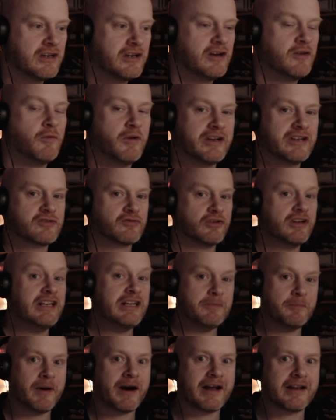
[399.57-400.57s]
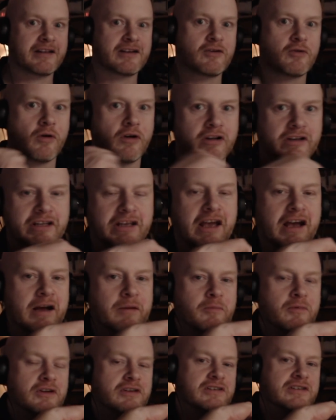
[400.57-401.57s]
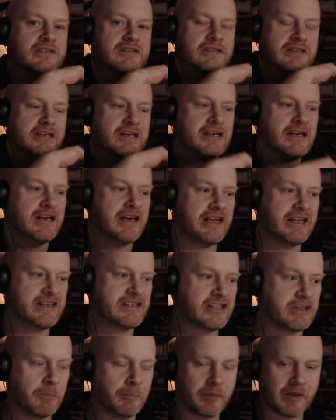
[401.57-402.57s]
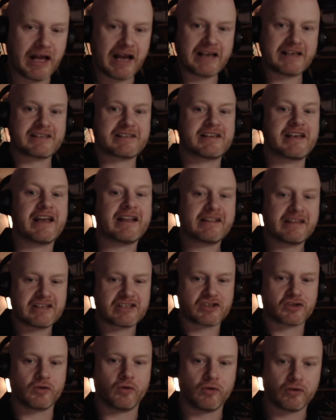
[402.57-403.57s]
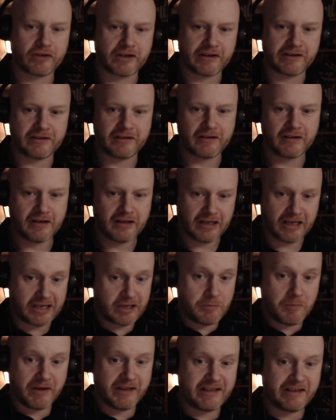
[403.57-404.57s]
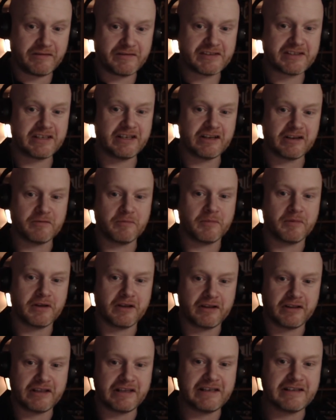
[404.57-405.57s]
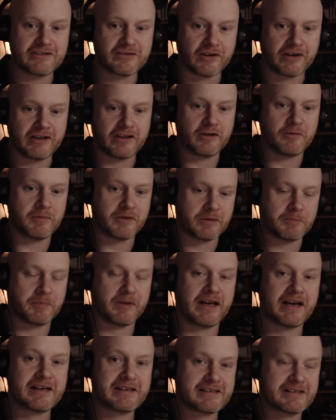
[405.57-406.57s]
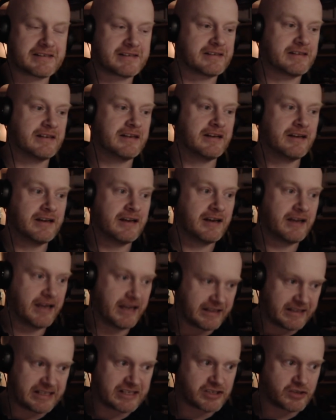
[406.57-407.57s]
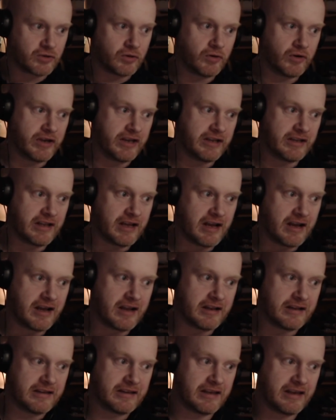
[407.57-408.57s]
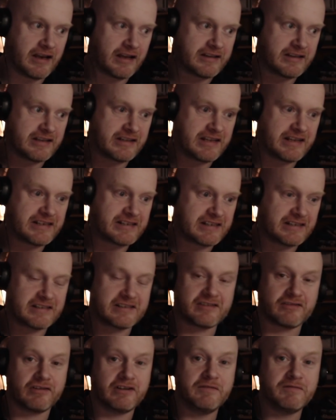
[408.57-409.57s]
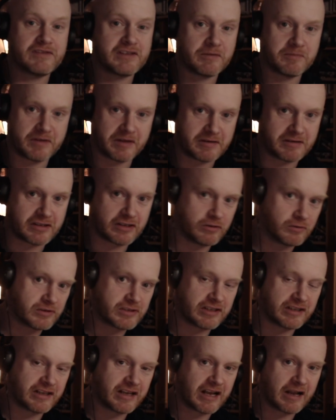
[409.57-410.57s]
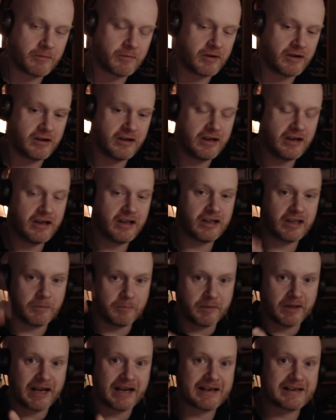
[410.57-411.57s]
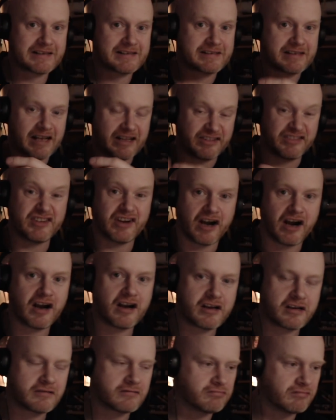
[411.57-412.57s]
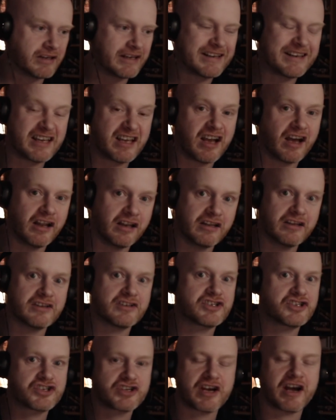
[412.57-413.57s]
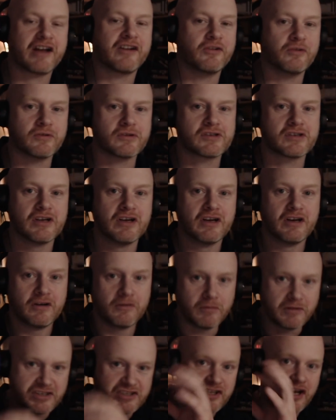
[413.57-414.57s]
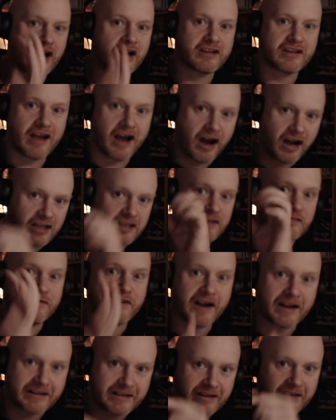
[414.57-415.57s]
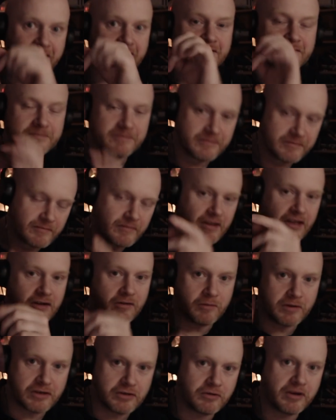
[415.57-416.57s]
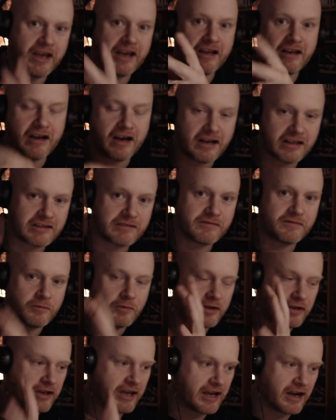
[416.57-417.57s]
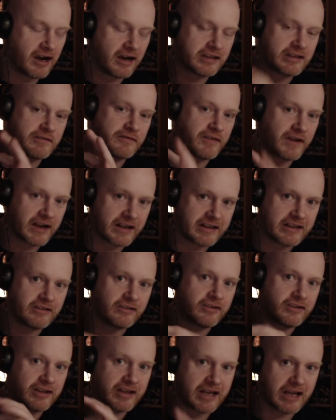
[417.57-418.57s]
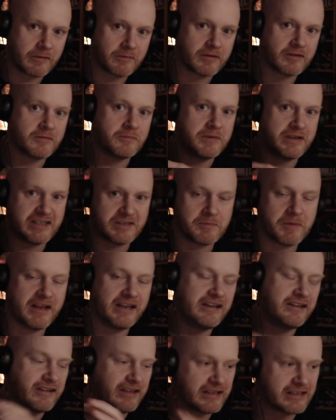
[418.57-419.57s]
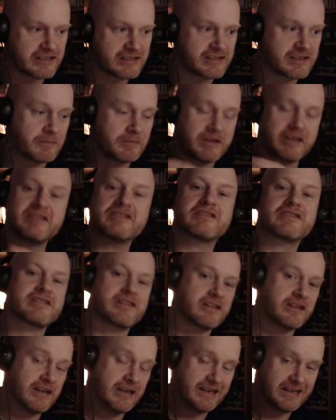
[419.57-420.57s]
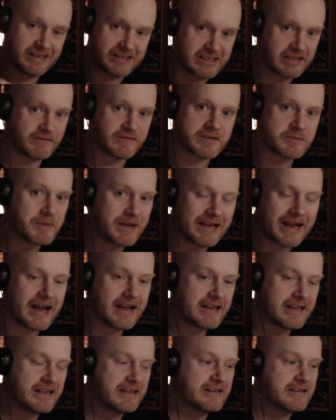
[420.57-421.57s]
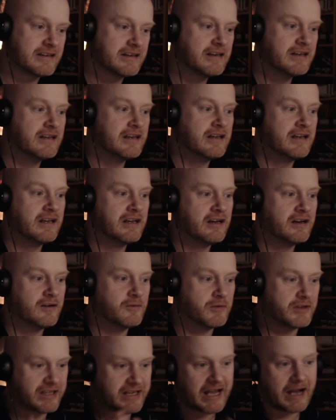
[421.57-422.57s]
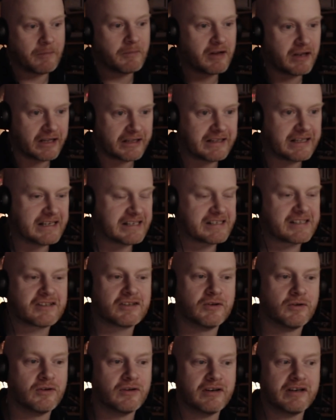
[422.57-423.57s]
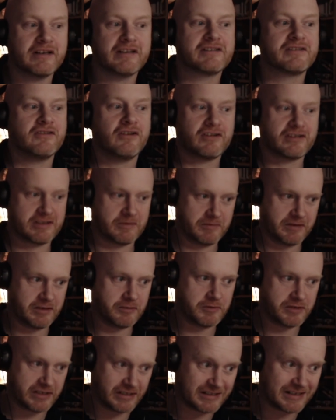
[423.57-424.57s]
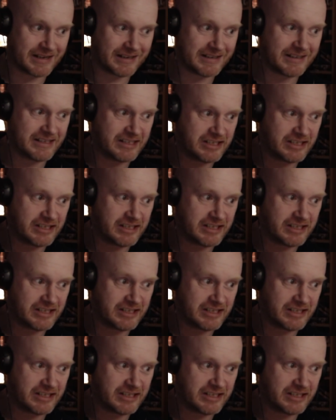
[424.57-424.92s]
when it's really bad quality cameras is the blacks get distorted. Like you might even see them in these right now, but the blacks get distorted and at the distance or even sometimes close to the camera, the blacks and dark like colors, shadows will start artifacting. When you get an artif when you get artifacting on the camera, it means many things. Sometimes stuff has been added with a camera like this, though, is not something which is added.